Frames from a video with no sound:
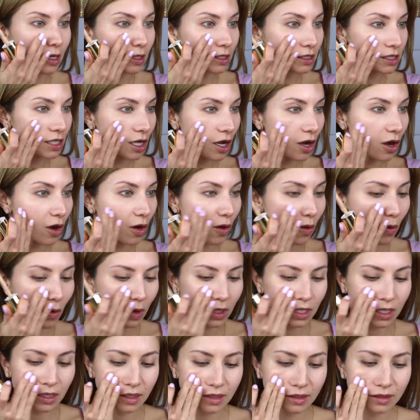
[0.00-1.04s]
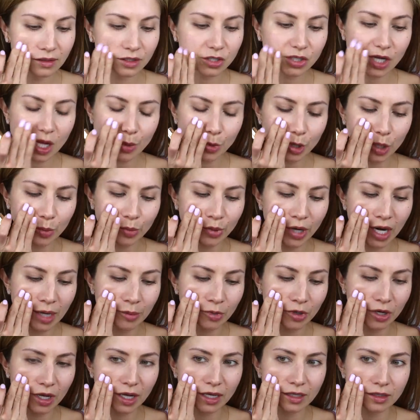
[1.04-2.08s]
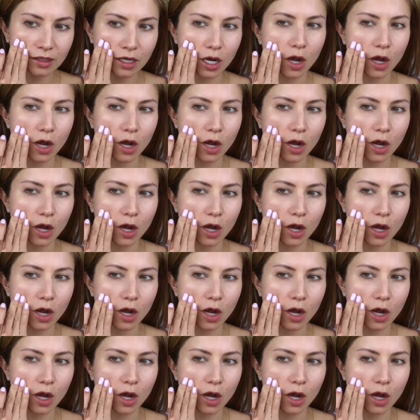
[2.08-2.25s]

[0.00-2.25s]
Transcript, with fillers: So should I put a primer on?